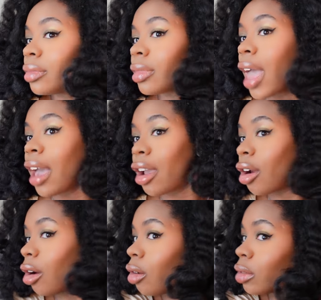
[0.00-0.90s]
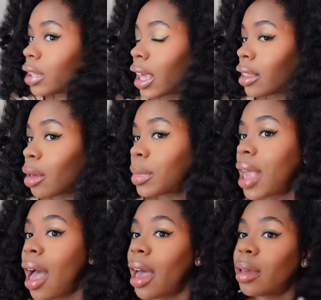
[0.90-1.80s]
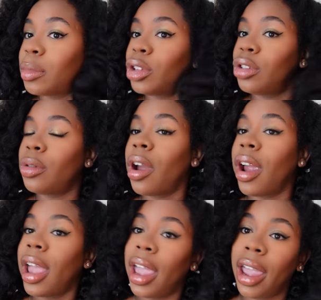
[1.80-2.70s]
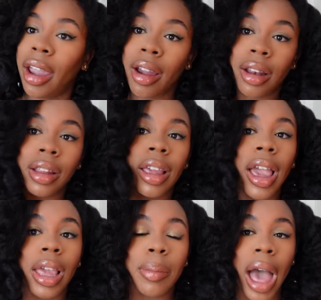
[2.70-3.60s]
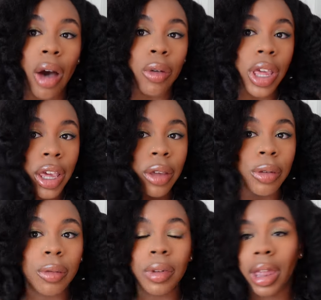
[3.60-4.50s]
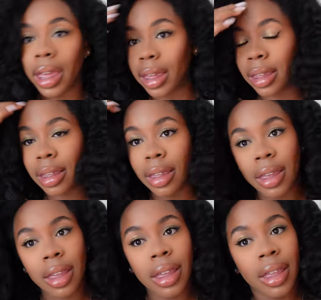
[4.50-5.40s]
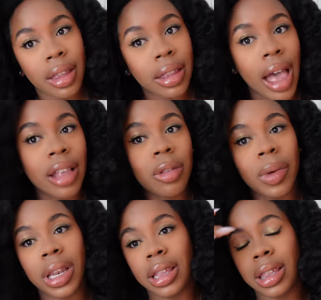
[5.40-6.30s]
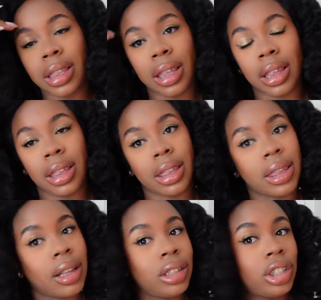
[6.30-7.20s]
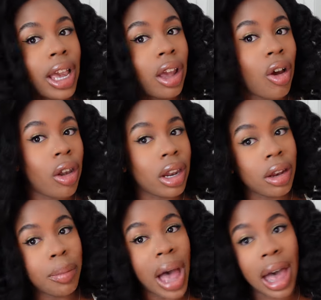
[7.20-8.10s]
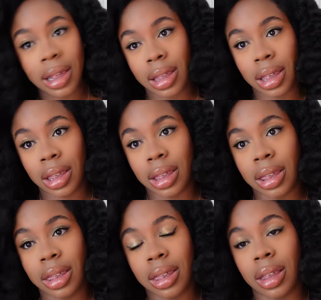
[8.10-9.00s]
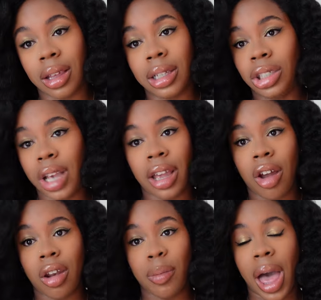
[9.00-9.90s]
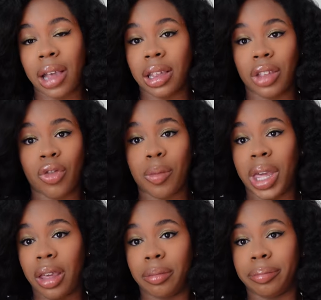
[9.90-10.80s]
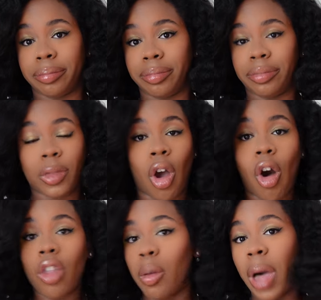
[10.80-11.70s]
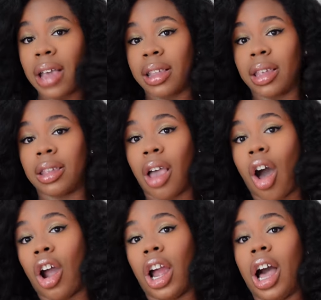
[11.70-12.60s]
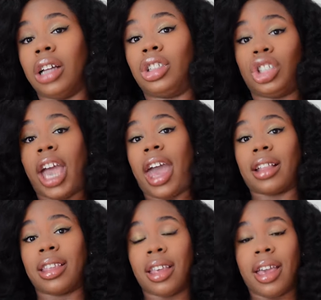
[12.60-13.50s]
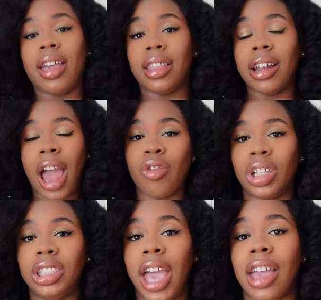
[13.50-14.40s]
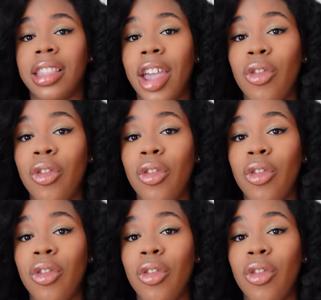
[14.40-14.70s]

that girl takes some time to do her hair and it came out cute. Like, that's what is checking all of the boxes. It's checking all the boxes for me. All the boxes are checked. They're not even checked. They're